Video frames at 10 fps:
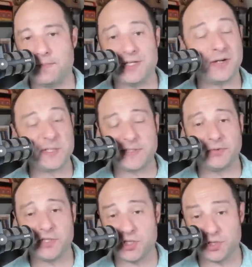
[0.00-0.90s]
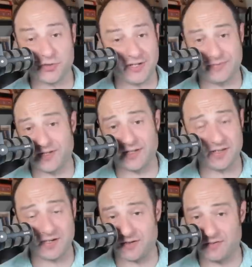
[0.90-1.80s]
But don't expect to really stream like,
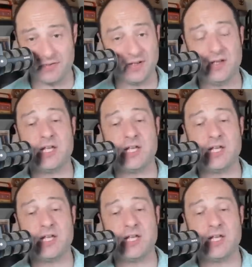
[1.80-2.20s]
you know,